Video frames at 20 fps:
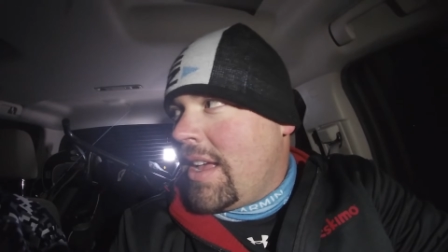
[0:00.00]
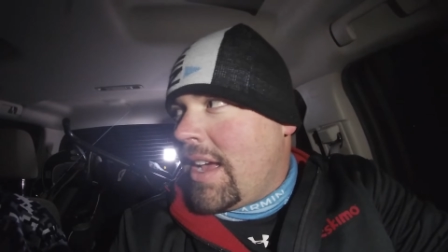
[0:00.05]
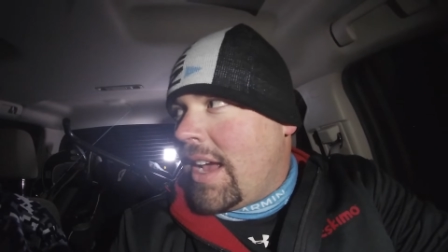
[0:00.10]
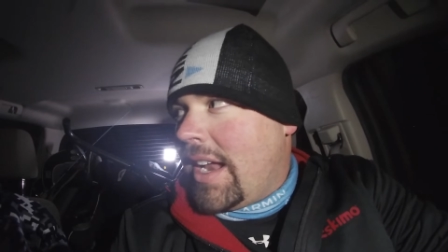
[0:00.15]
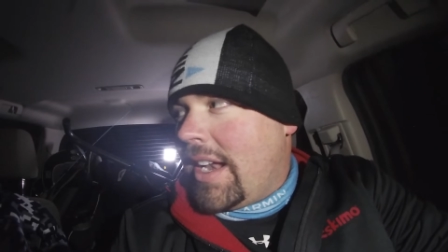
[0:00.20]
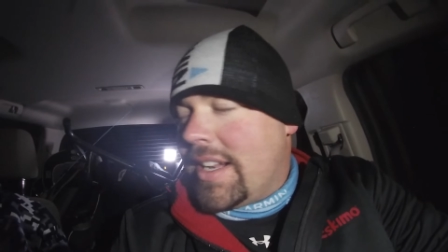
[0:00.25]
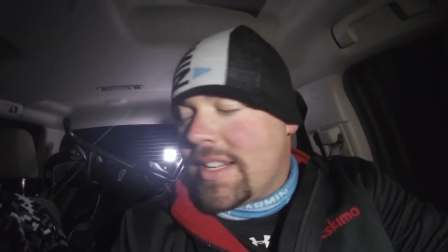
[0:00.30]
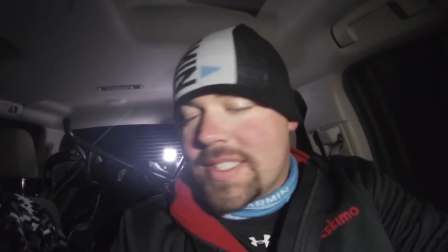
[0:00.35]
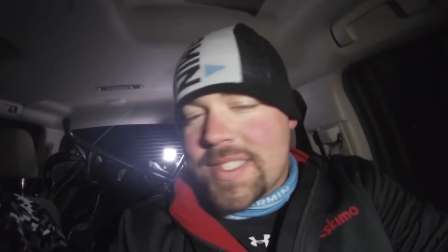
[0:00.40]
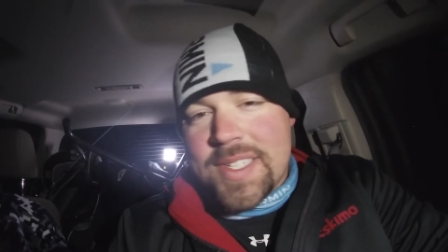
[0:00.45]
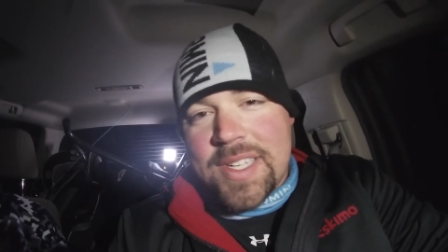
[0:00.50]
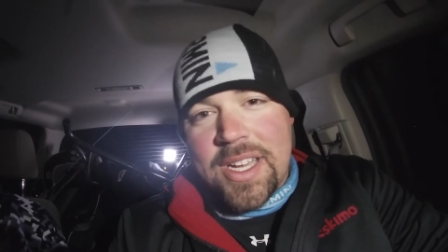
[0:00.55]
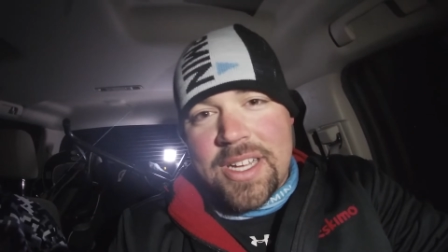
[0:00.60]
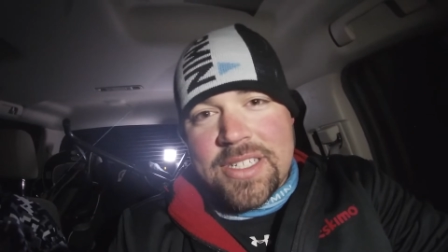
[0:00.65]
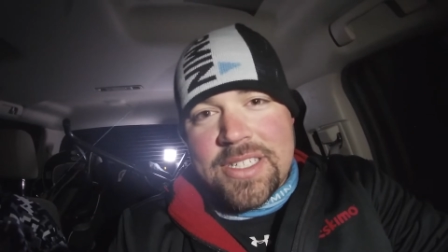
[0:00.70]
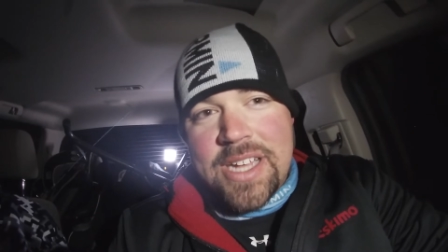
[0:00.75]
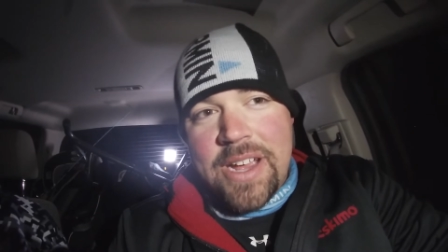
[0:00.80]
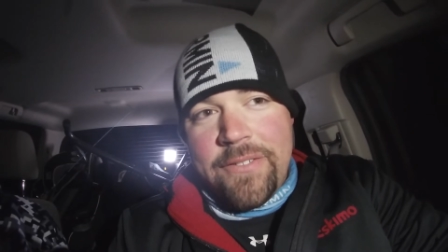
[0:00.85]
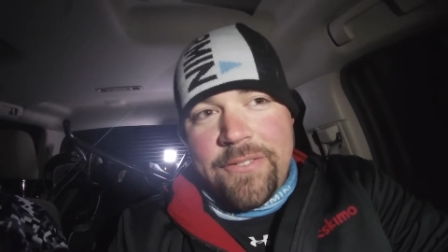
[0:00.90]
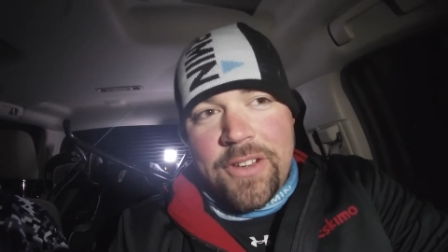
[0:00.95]
And it's
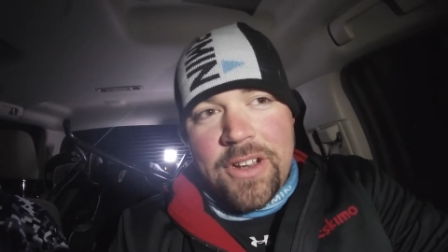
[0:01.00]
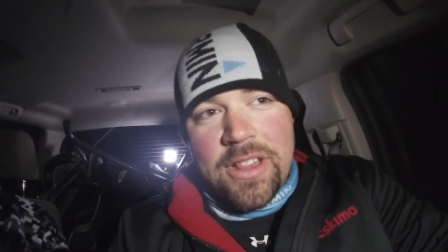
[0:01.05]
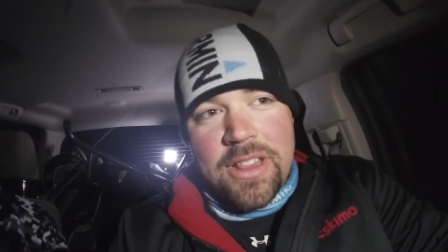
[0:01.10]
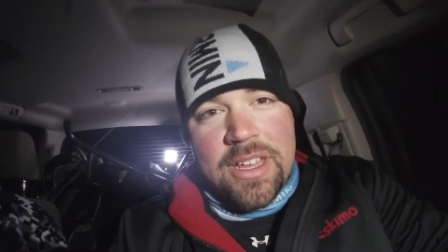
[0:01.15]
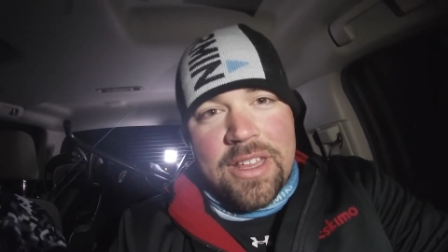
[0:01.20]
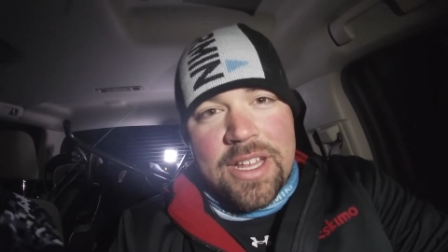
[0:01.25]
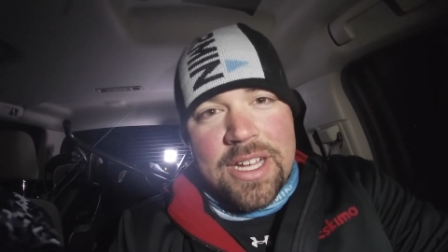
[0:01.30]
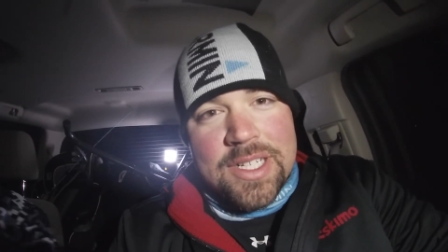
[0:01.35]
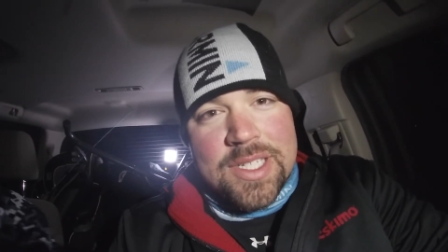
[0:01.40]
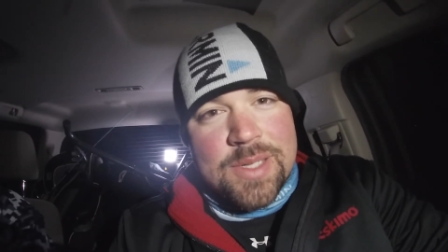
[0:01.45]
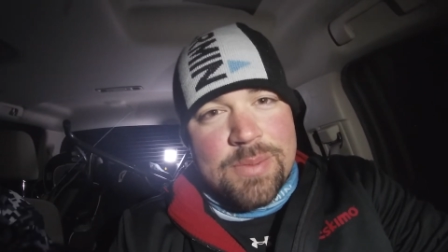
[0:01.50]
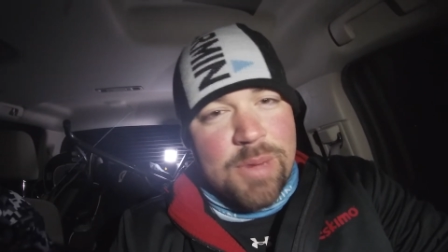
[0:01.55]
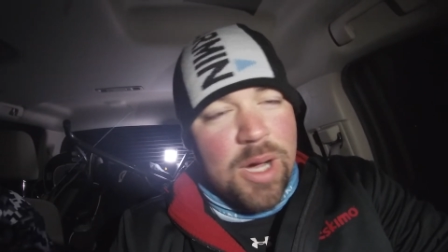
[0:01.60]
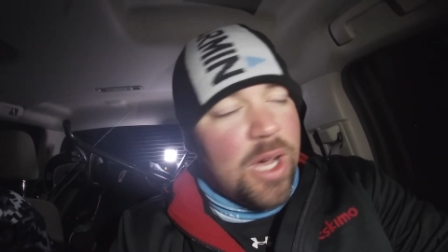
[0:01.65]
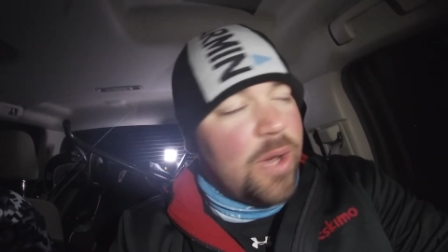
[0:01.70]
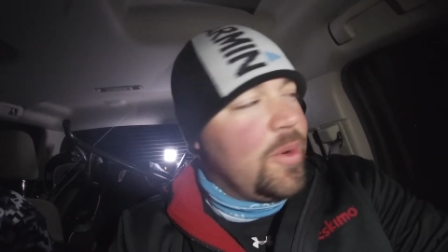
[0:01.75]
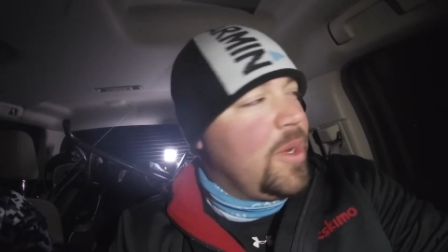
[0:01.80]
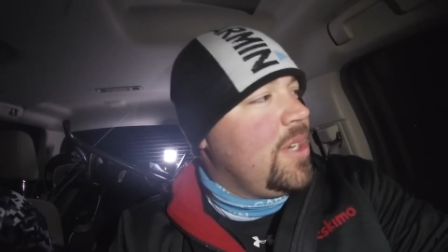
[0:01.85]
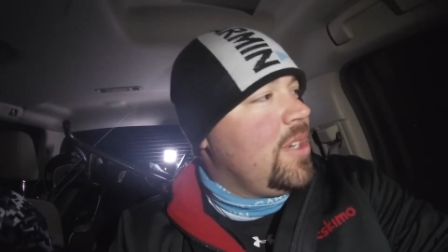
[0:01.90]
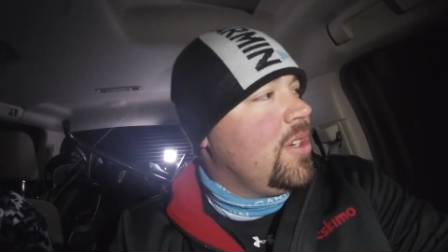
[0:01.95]
definitely that
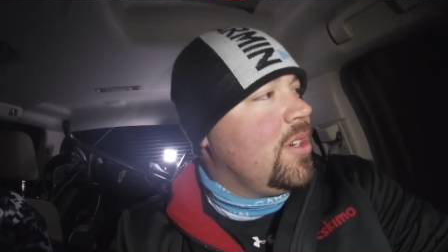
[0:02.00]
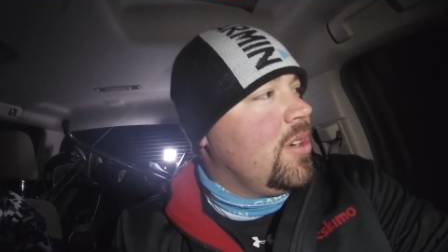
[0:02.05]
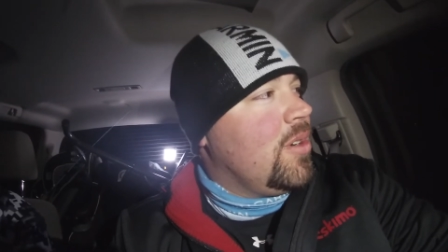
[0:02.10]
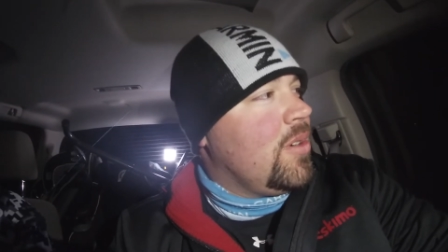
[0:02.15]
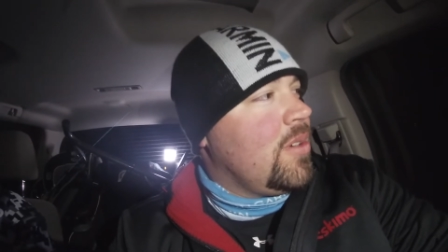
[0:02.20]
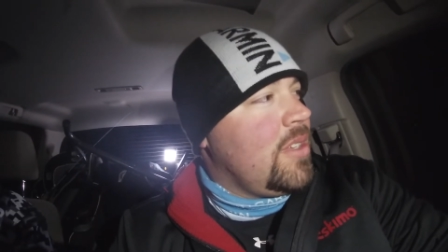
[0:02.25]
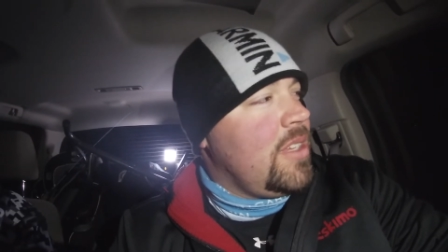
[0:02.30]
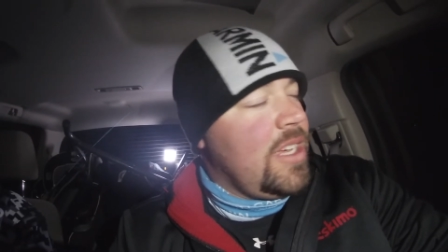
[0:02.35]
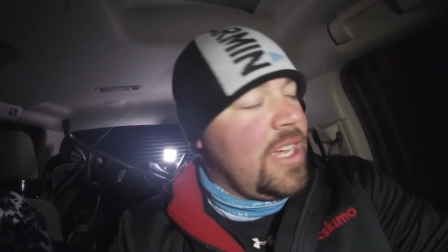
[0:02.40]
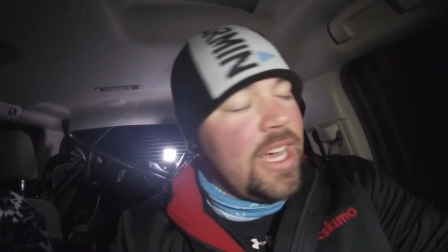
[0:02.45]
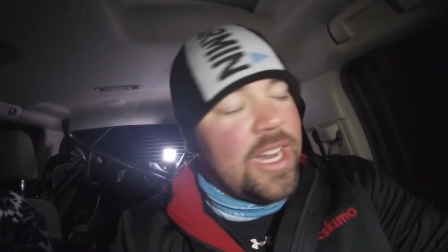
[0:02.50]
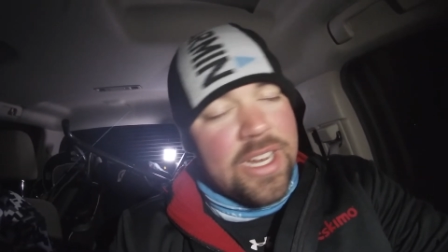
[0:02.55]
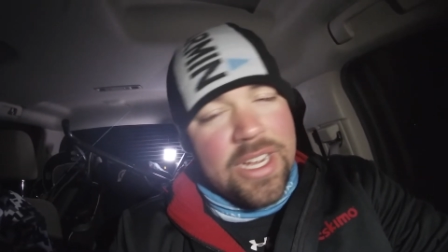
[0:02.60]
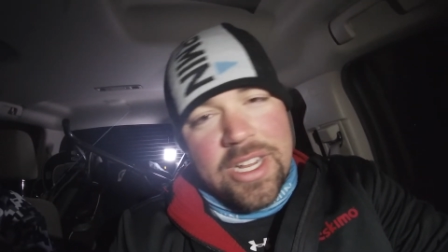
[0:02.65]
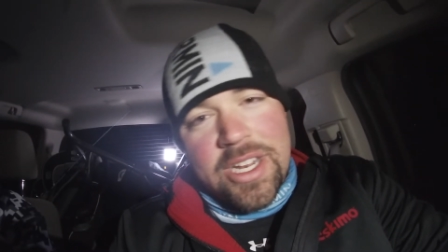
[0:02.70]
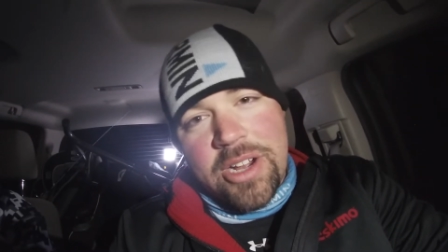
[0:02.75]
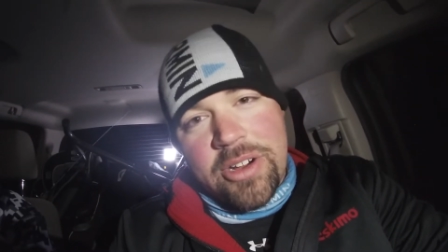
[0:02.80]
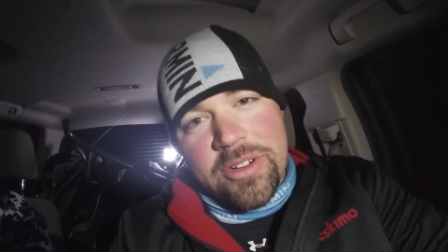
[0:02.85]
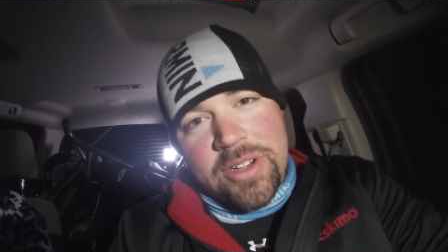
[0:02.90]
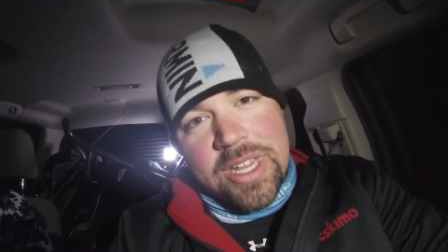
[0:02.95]
small window you got to
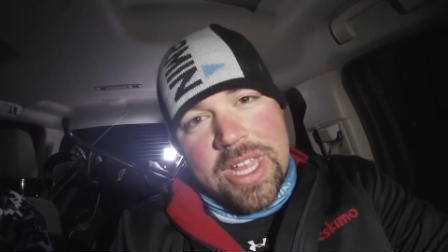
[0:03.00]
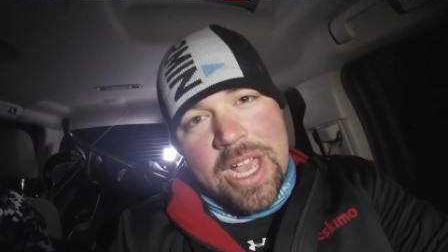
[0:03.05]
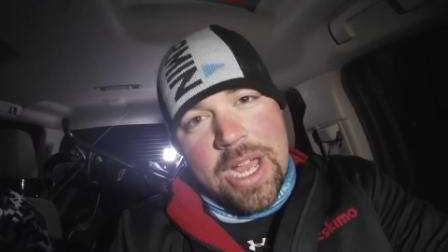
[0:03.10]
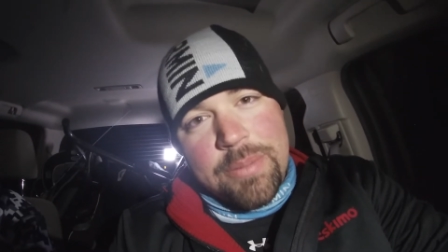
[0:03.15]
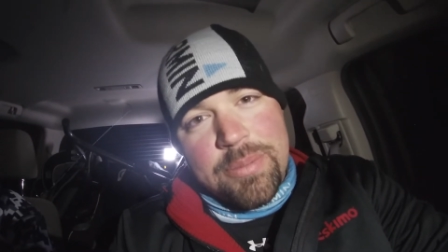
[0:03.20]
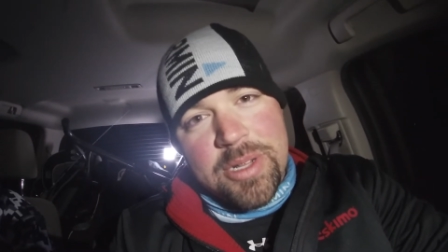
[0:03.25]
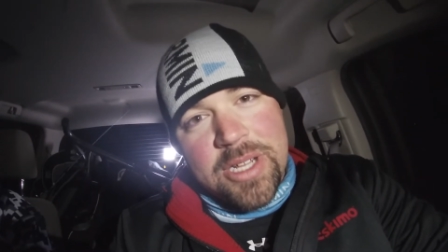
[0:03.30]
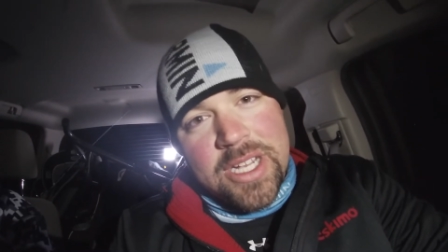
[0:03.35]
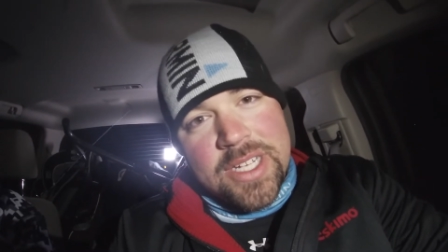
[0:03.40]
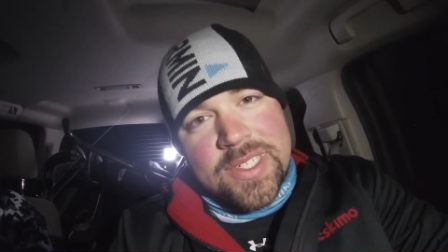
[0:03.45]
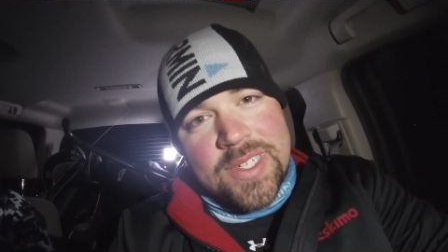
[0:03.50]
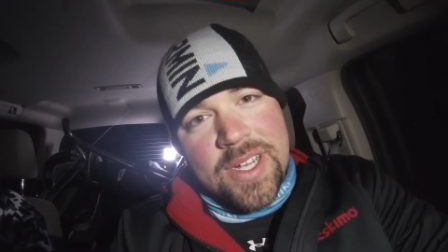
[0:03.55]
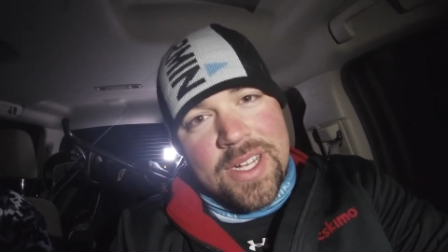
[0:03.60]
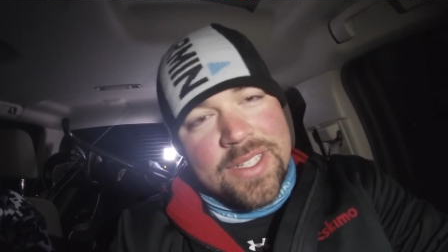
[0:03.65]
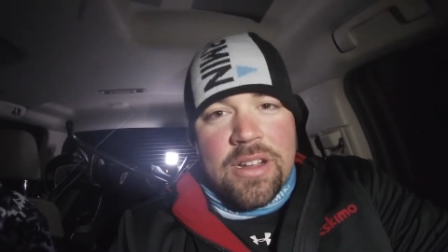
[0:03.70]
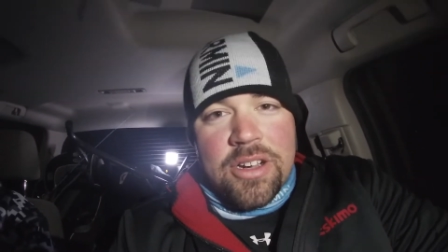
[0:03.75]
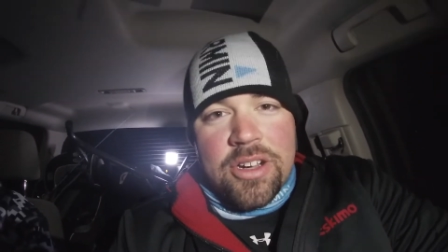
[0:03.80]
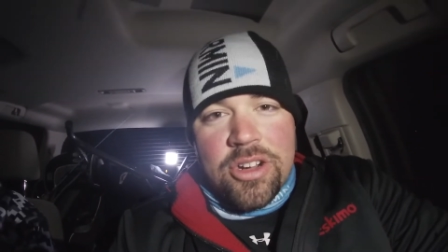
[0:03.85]
get out and capitalize on.